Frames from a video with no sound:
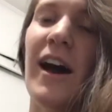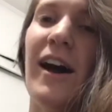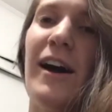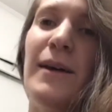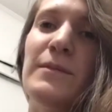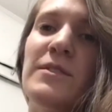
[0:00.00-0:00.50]

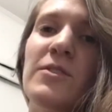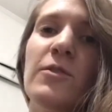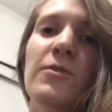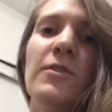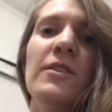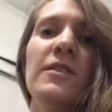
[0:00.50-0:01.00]
Um,
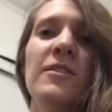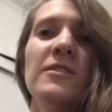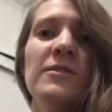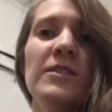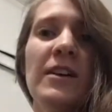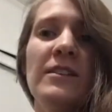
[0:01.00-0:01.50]
so for
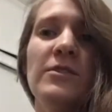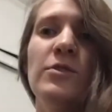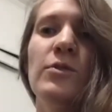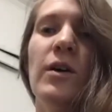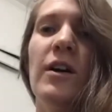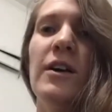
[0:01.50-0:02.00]
those of you guys
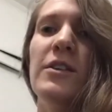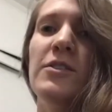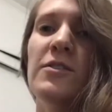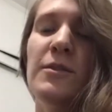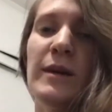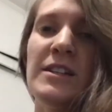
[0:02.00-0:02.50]
who are
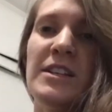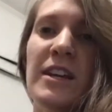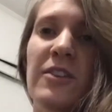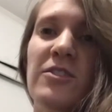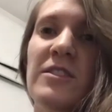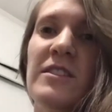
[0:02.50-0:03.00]
new to my
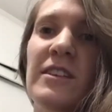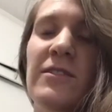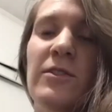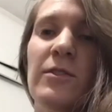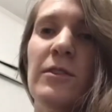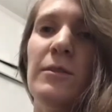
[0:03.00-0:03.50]
channel, just to
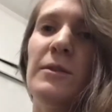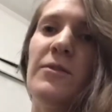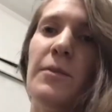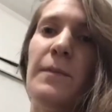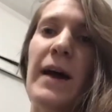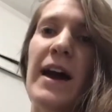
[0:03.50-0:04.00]
give you a little bit
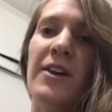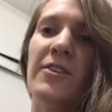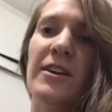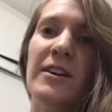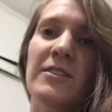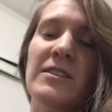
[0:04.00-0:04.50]
of a
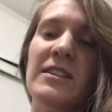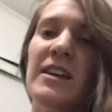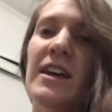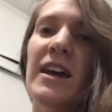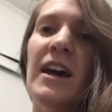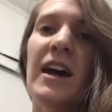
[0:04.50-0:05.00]
background
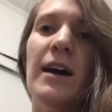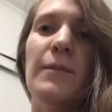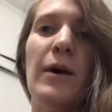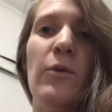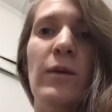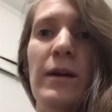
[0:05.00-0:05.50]

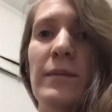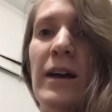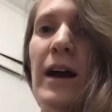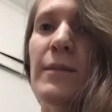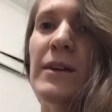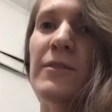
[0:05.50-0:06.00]
about where I'm
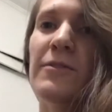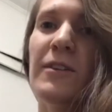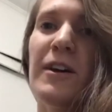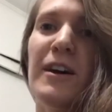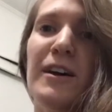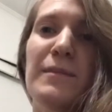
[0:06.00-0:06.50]
coming
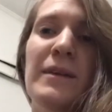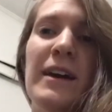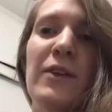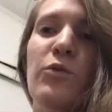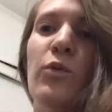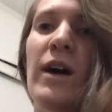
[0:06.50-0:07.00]
from
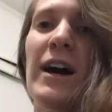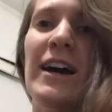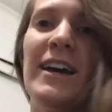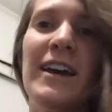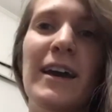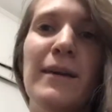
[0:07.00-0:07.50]
and
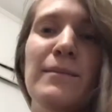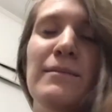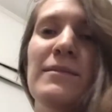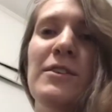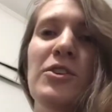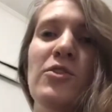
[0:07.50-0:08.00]
why
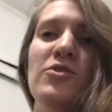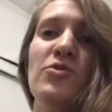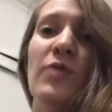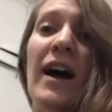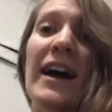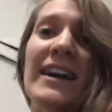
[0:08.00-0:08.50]
I'm, you know,
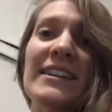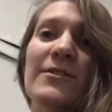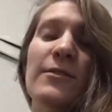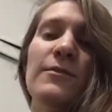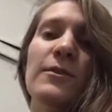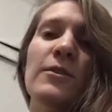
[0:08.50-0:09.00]
trying
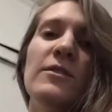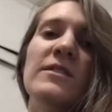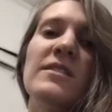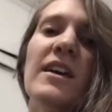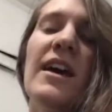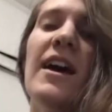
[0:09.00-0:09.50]
different
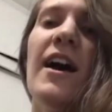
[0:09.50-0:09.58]
foods.